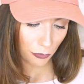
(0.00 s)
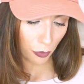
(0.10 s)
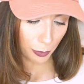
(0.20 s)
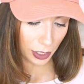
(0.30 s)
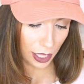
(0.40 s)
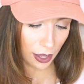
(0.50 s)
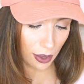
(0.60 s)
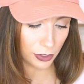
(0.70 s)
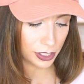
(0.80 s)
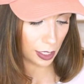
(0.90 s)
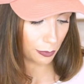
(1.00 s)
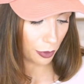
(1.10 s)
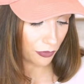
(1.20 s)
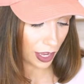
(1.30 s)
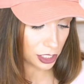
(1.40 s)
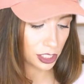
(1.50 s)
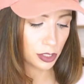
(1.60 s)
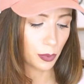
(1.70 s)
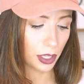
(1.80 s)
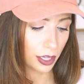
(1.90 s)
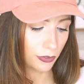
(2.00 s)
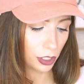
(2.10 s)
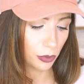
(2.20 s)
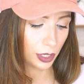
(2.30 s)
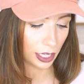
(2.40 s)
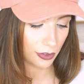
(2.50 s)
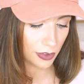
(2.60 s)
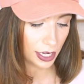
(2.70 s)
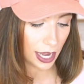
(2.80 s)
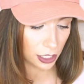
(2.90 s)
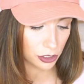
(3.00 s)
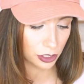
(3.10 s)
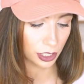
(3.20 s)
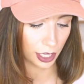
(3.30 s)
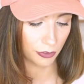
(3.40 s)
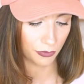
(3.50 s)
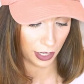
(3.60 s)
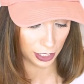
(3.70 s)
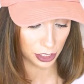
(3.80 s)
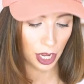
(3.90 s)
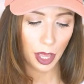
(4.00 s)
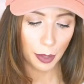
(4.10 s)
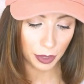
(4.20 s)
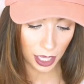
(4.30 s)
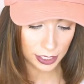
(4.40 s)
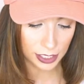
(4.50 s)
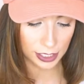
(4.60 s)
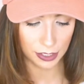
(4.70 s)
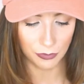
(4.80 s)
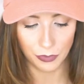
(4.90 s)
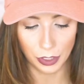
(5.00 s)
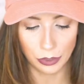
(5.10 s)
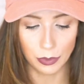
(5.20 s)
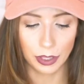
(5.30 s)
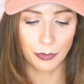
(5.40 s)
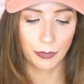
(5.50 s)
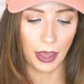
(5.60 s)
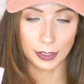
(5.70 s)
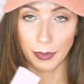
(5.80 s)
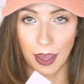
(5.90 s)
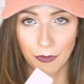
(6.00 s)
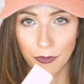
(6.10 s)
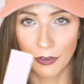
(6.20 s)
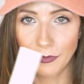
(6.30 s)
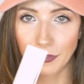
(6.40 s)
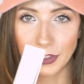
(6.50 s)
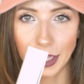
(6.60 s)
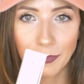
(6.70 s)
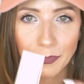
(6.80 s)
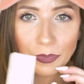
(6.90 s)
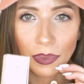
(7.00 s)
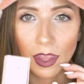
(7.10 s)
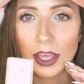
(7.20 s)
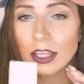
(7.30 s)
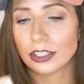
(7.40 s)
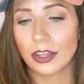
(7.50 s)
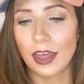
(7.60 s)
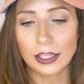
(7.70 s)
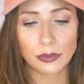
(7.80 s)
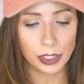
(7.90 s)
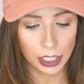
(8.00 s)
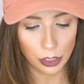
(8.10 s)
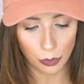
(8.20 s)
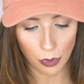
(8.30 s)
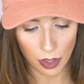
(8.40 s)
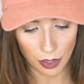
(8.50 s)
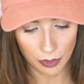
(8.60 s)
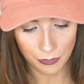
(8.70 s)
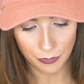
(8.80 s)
formula covers imperfections while giving you an even, natural looking finish. Plus, it's infused with SPF of 50. So that's really cool.